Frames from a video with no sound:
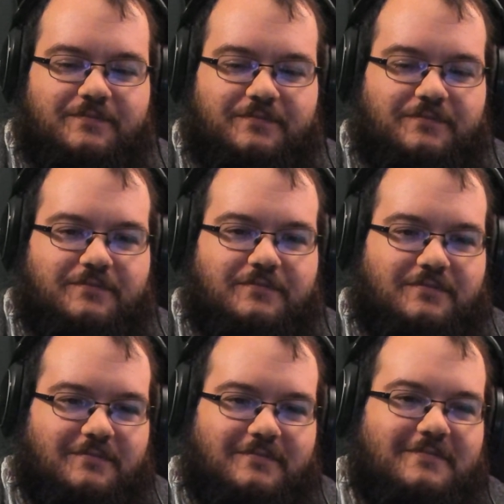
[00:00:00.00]

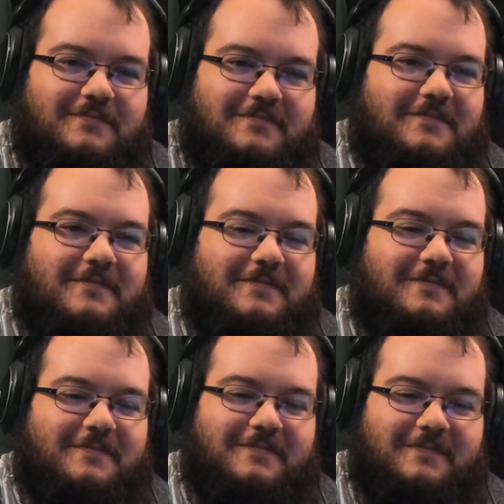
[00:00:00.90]

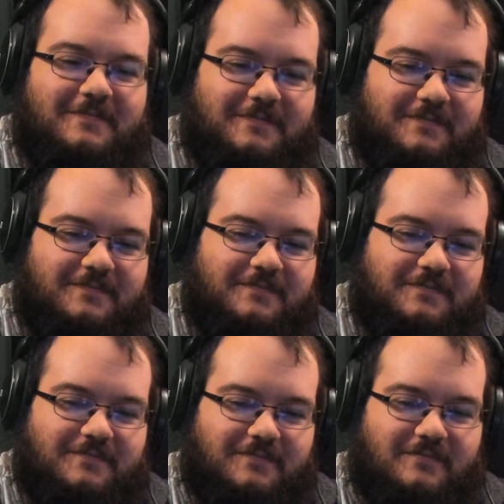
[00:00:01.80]

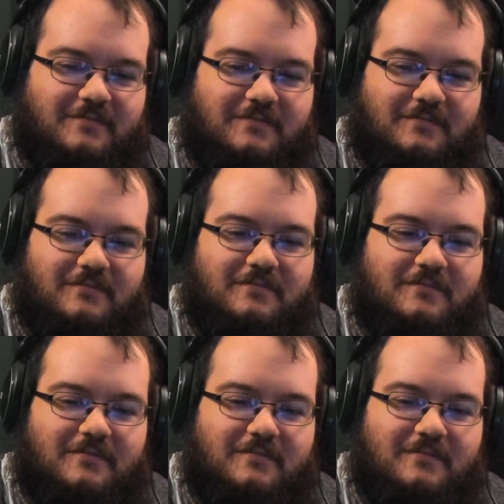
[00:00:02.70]

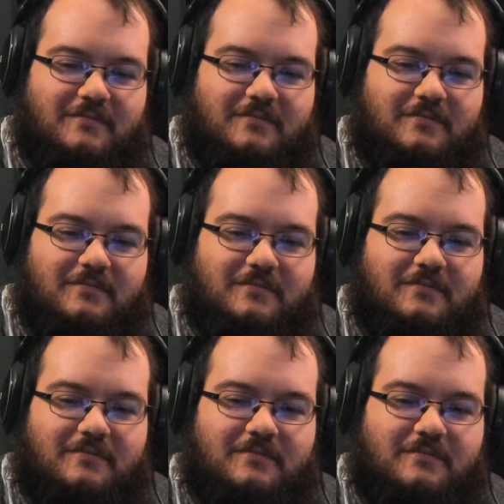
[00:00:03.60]

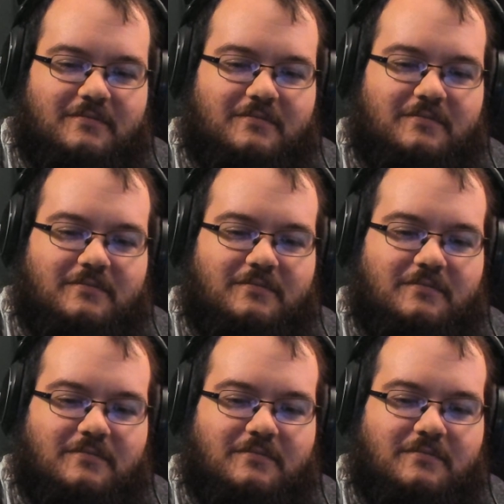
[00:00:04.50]

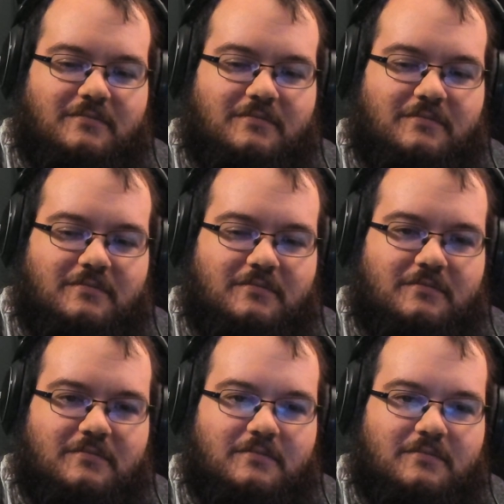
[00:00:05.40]

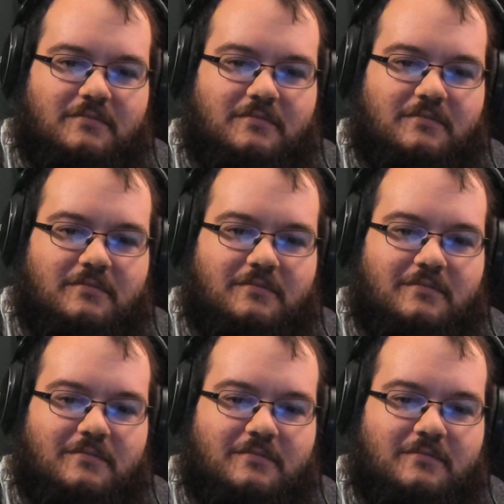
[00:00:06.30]

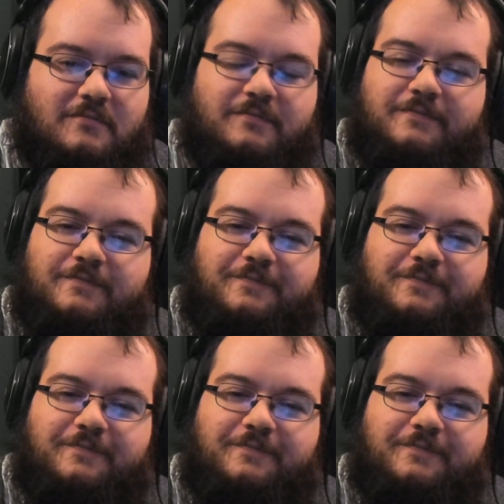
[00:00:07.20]
[no speech]